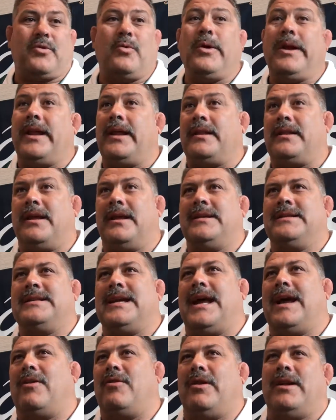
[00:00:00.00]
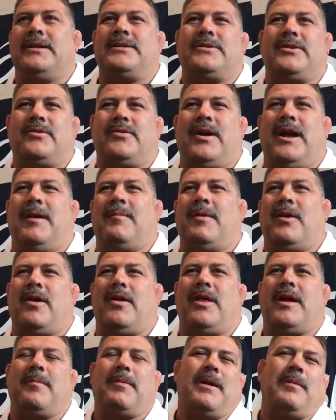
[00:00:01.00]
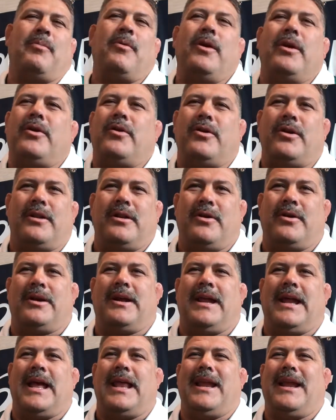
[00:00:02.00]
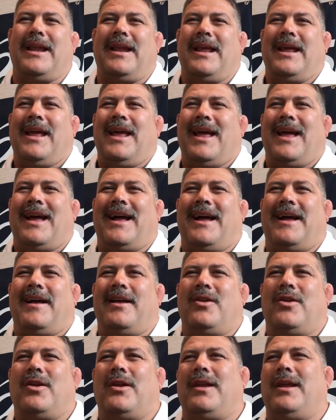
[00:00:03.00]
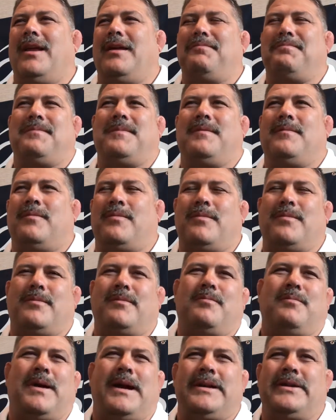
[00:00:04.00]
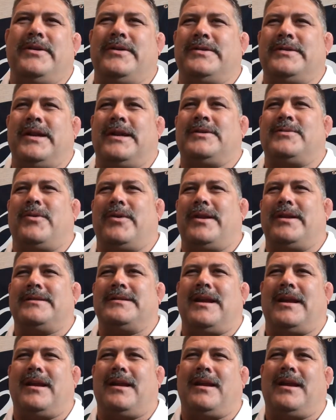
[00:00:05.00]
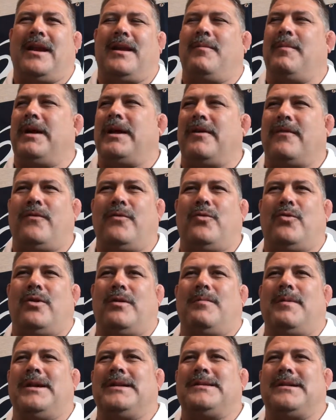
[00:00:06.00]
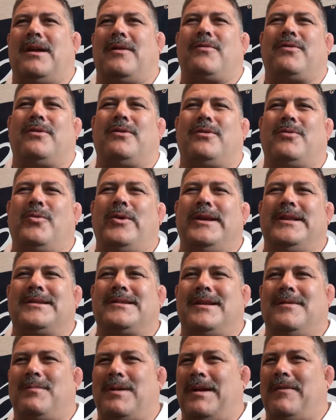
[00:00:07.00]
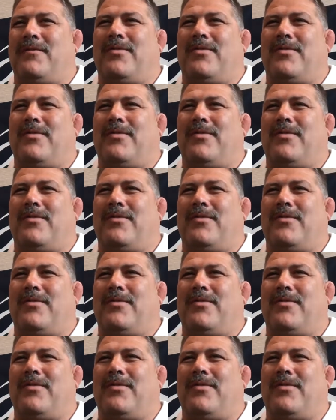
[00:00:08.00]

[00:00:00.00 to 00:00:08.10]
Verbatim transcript: tweeting things out and Instagram and all that, but I'm pretty good at looking at it. Uh, my two cents worth is I kind of make a fool of myself. Tweets that my